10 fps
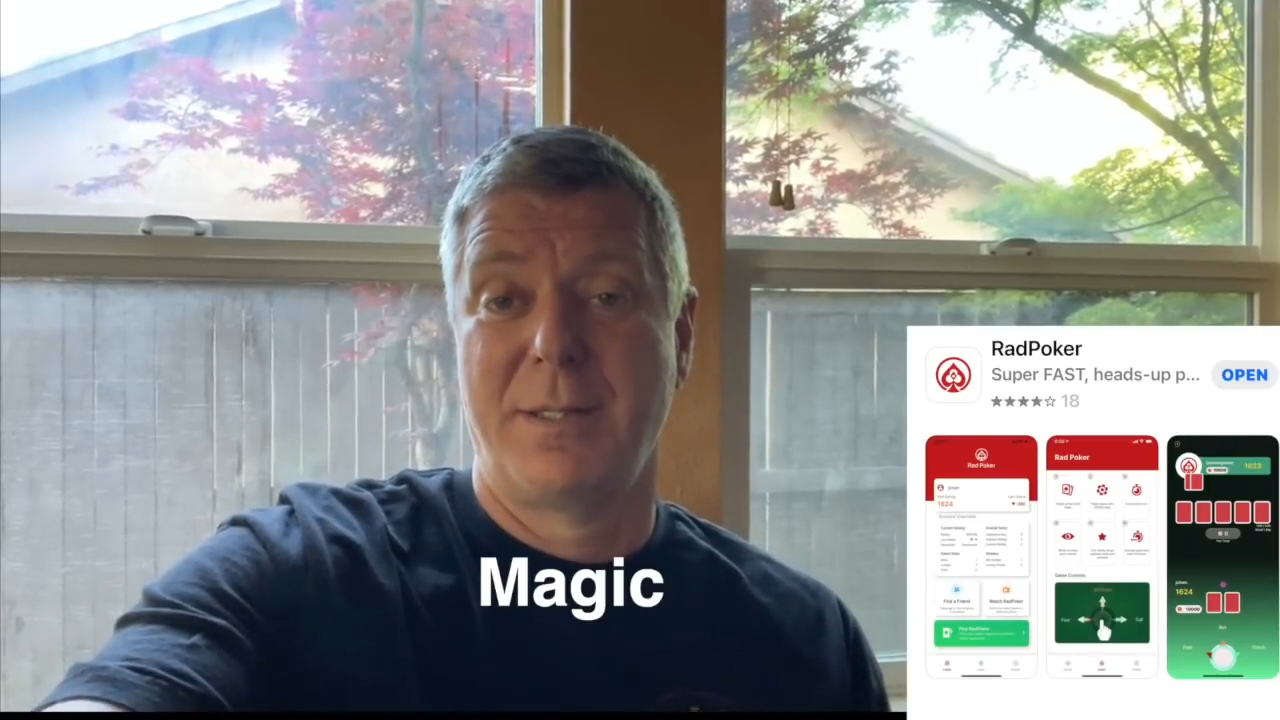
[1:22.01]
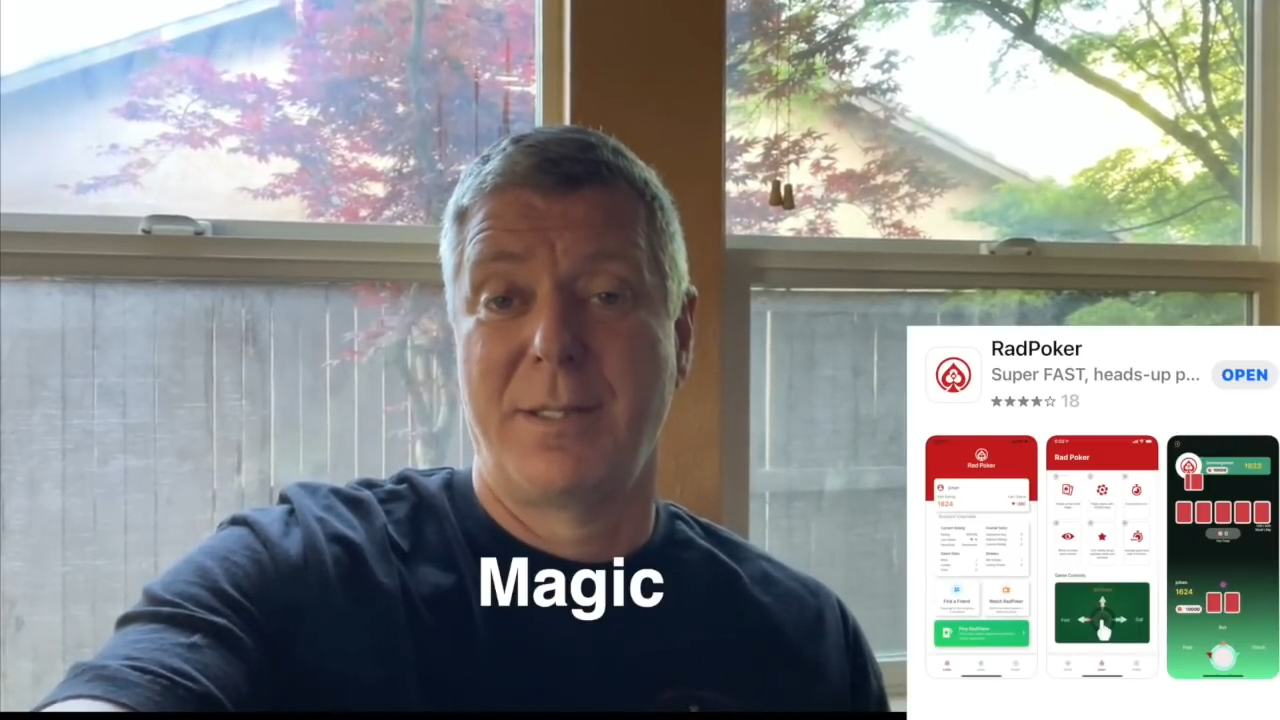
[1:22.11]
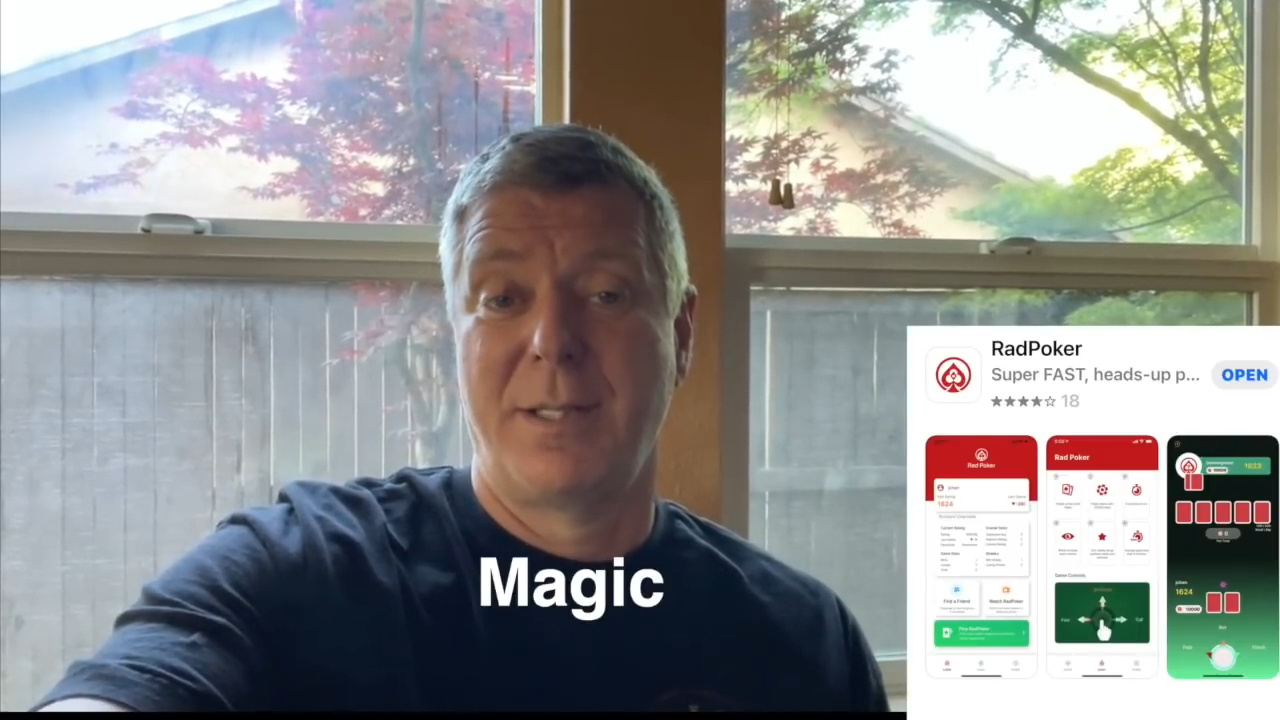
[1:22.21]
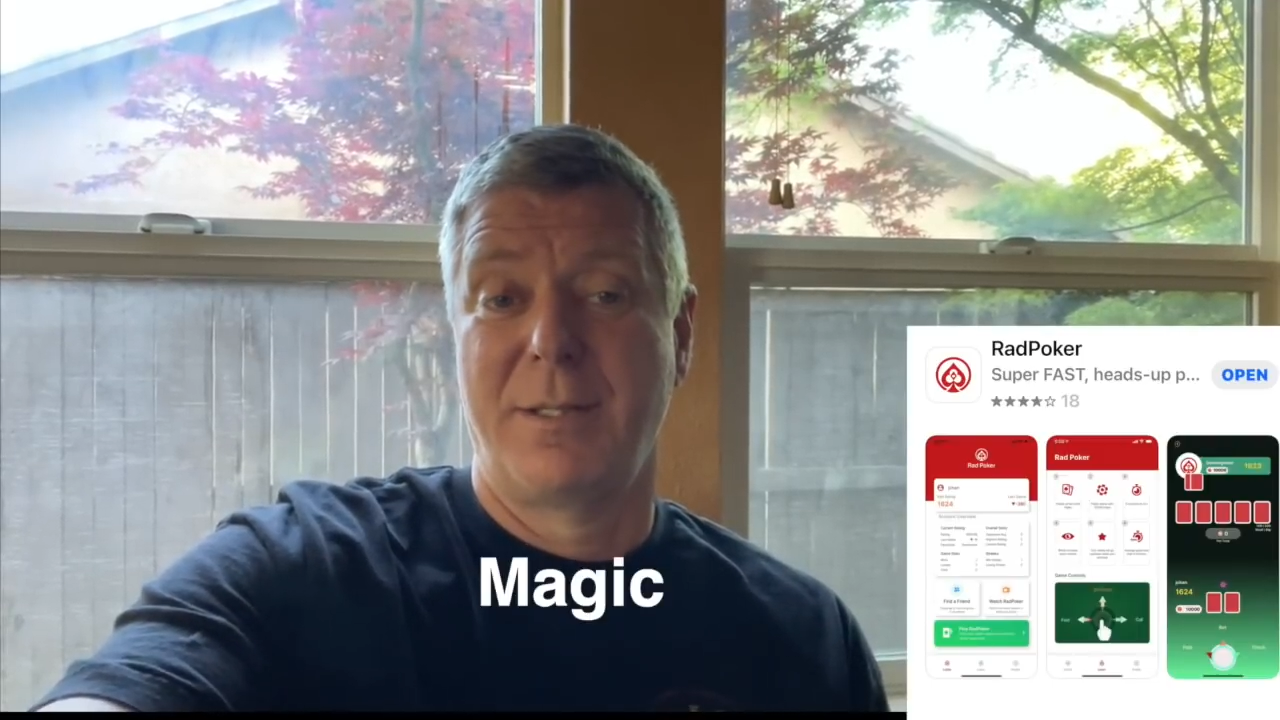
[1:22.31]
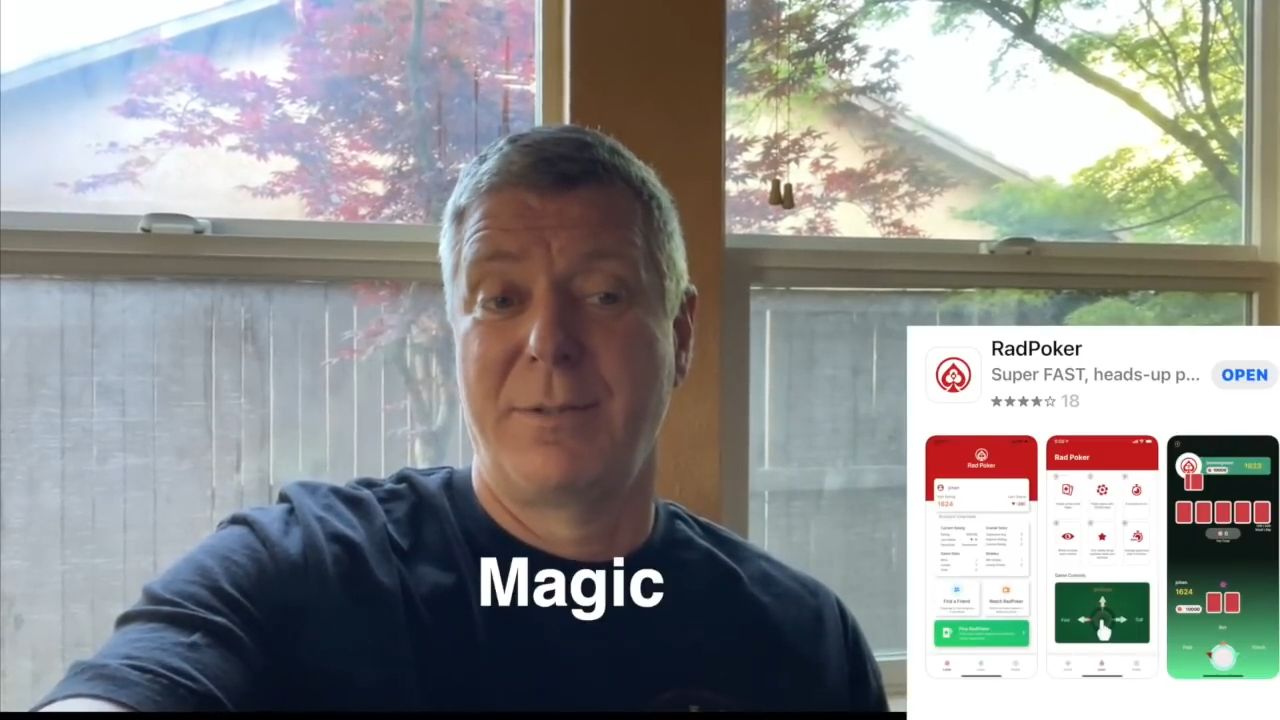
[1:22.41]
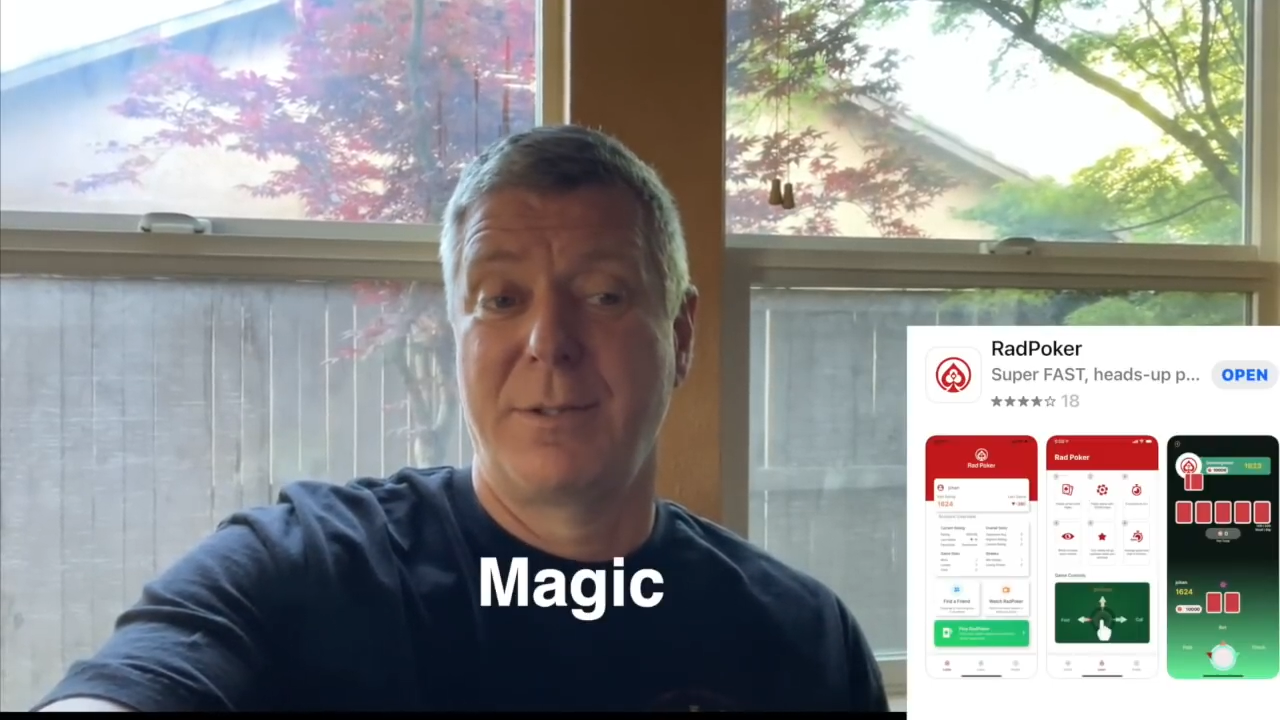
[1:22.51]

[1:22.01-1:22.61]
and I do